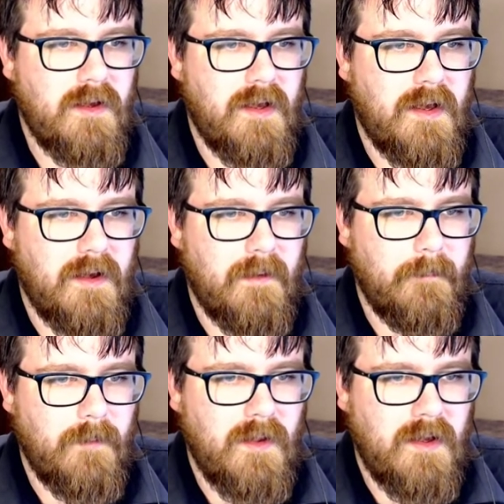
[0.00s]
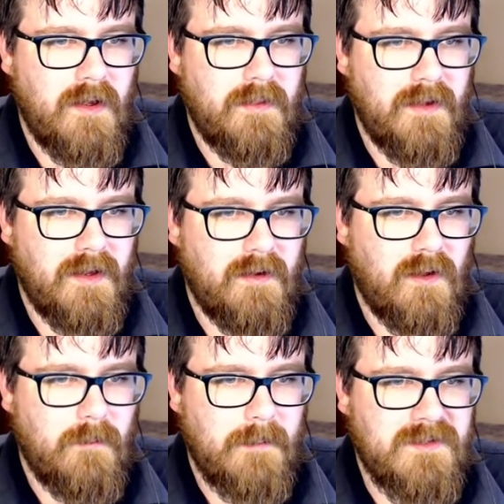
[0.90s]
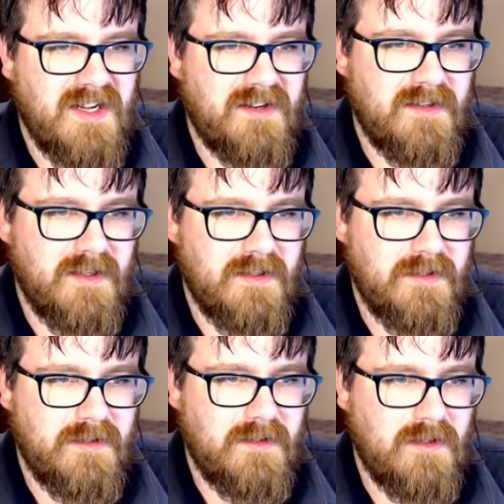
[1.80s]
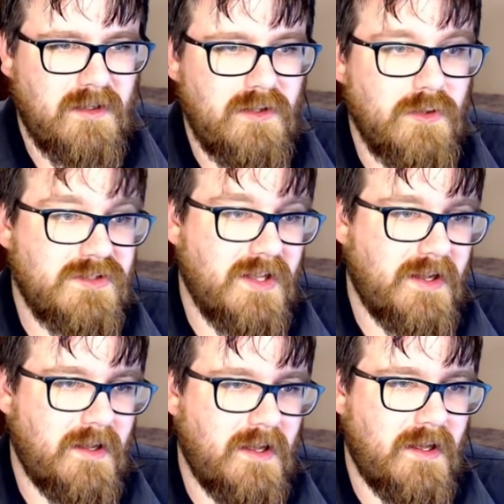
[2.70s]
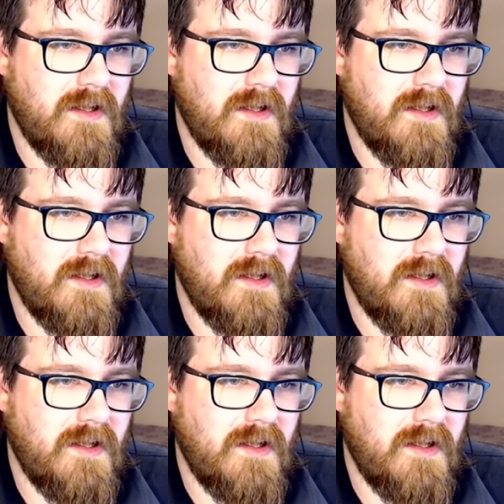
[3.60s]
Um, and then I'm updating it using a